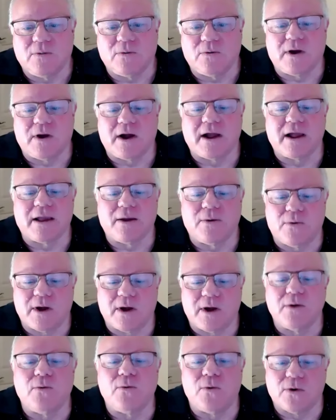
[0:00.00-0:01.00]

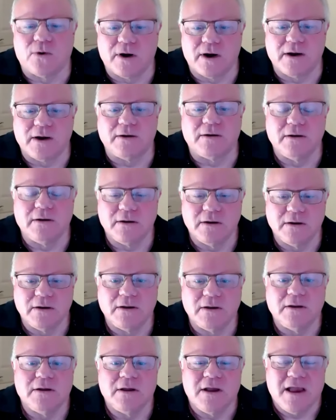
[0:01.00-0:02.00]
why Warren
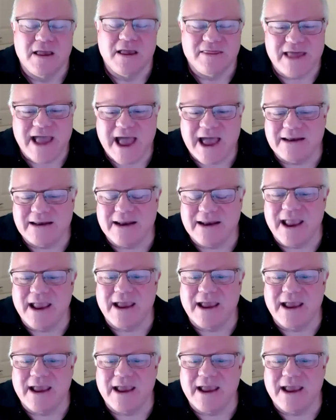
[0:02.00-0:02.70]
that,